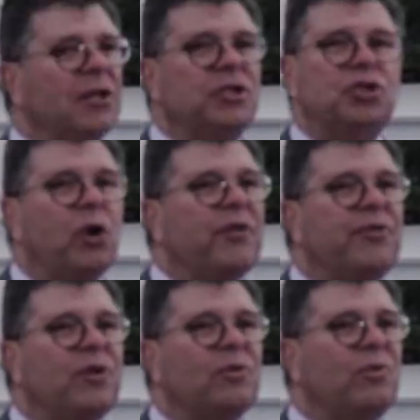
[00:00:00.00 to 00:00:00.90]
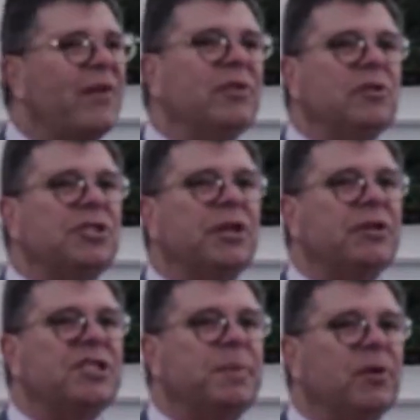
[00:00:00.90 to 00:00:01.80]
The joyful,
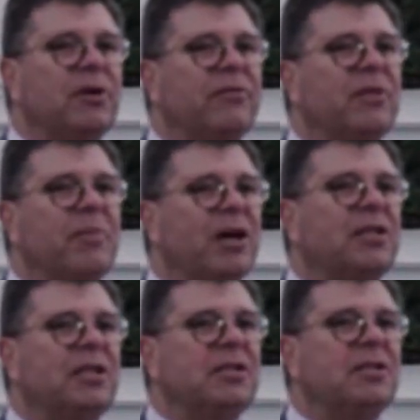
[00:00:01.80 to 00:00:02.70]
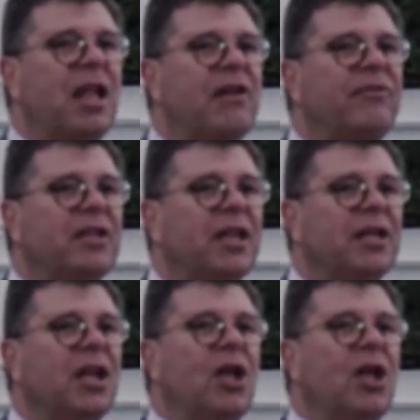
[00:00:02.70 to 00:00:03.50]
revolutionary spirit of the Marquis de Lafayette